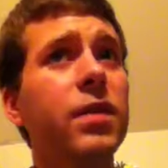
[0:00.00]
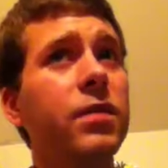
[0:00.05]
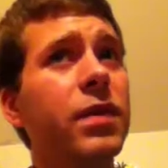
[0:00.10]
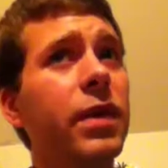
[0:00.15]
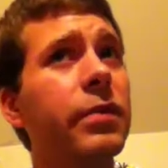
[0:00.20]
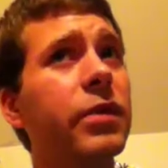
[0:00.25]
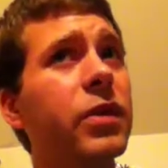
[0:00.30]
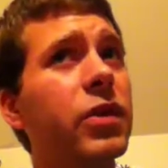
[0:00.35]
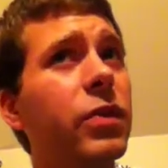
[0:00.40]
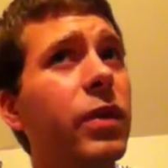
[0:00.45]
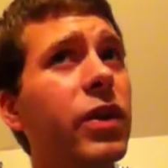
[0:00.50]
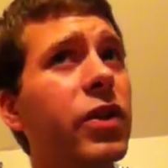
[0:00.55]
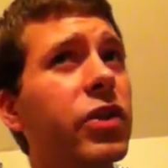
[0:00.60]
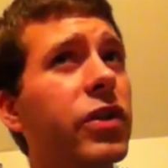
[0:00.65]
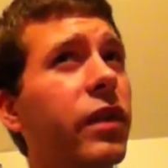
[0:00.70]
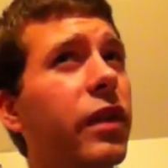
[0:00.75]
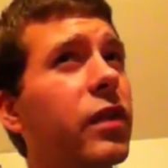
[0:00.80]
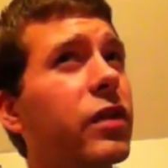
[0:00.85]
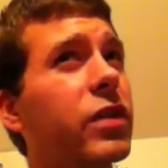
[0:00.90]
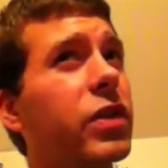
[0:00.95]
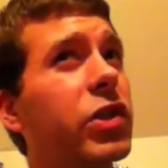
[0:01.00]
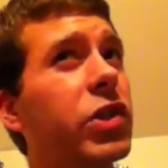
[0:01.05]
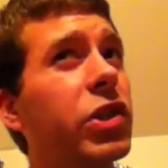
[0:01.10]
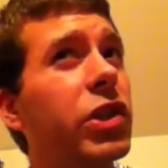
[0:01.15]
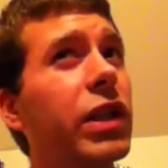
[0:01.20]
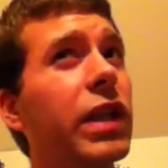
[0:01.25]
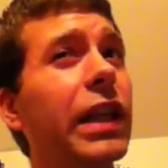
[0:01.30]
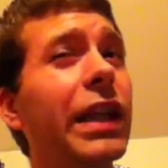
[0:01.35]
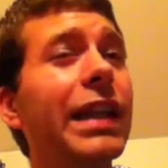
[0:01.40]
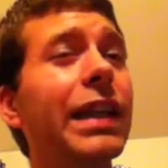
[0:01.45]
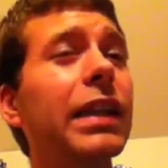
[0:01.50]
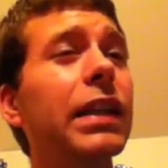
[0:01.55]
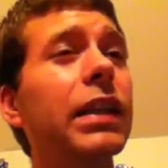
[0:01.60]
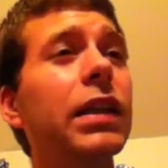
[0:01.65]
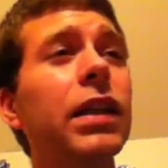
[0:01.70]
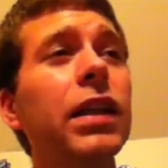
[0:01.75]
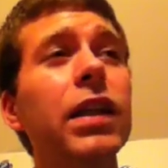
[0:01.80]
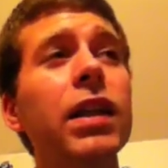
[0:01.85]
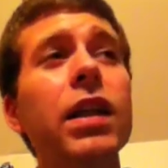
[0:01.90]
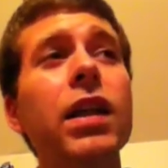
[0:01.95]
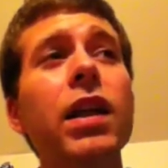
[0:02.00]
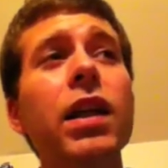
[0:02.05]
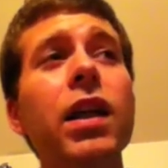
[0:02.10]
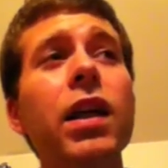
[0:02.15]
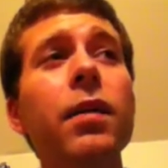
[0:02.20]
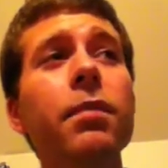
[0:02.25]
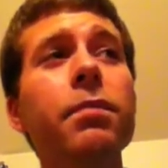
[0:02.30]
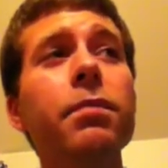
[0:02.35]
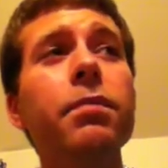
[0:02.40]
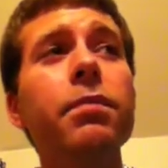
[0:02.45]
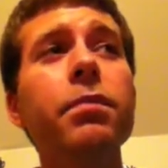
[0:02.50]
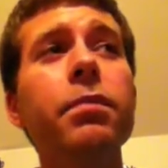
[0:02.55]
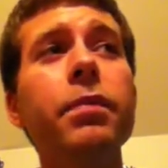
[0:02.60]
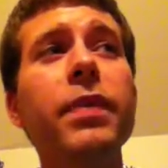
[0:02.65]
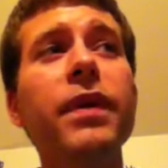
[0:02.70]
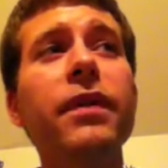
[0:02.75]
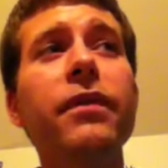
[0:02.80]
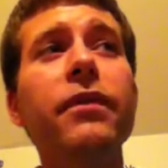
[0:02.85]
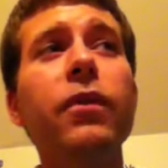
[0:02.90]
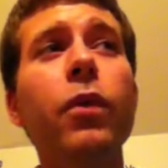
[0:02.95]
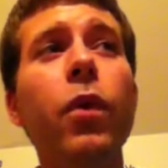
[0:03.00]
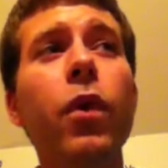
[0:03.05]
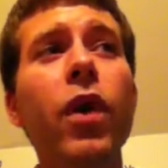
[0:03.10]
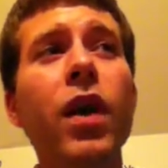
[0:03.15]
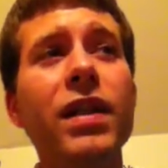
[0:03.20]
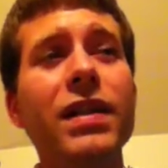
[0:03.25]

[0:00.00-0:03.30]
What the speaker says: sometimes in Swedish if there's a G before